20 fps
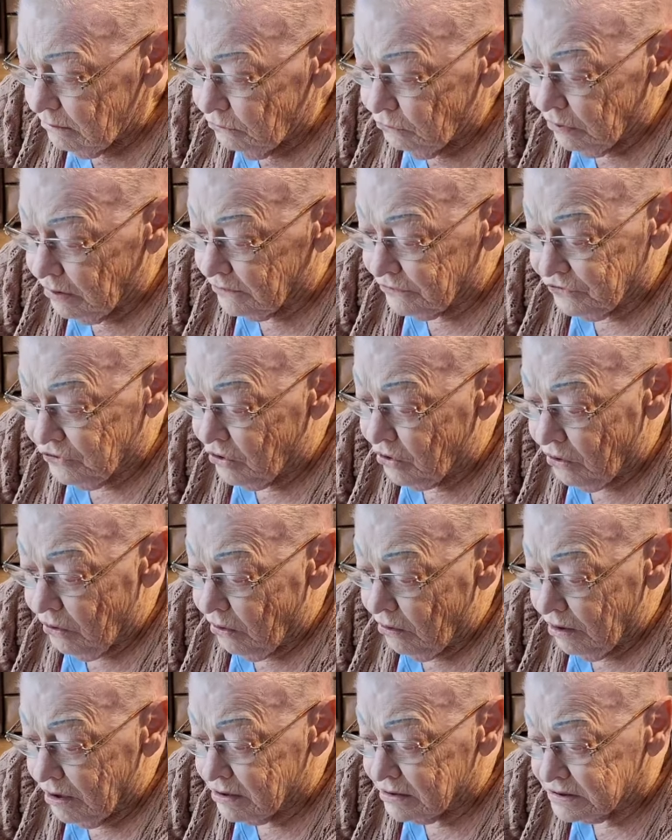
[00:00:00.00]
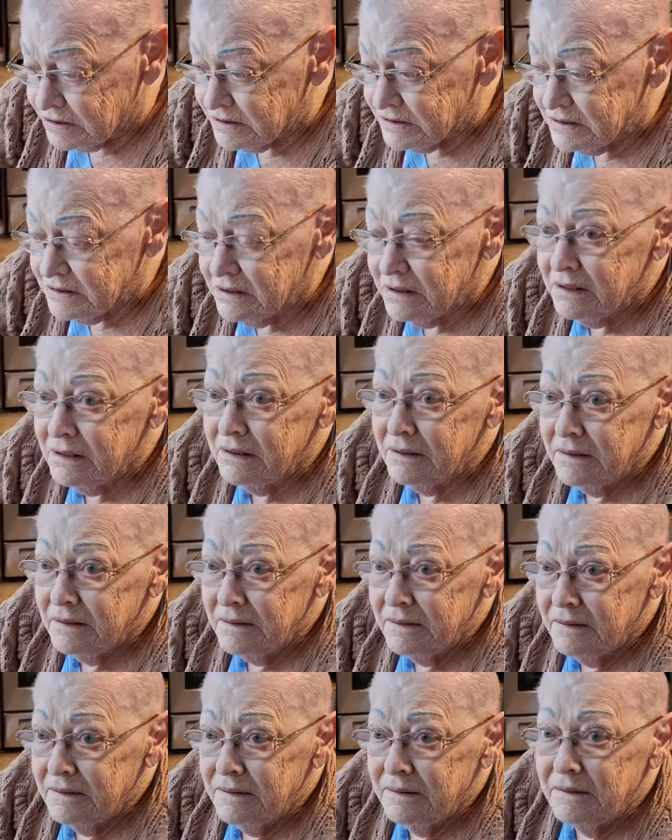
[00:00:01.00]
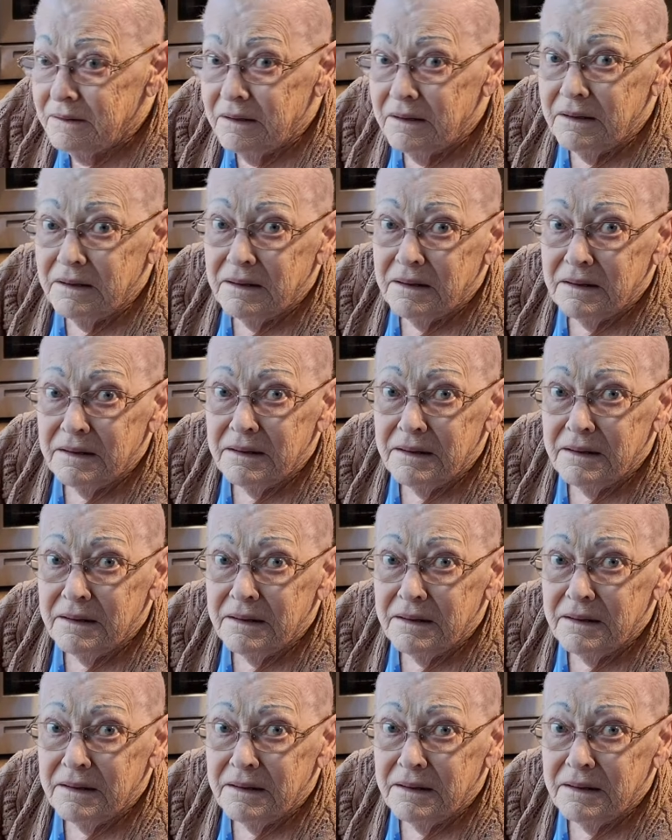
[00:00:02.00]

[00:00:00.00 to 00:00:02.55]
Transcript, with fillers: Well, of course. are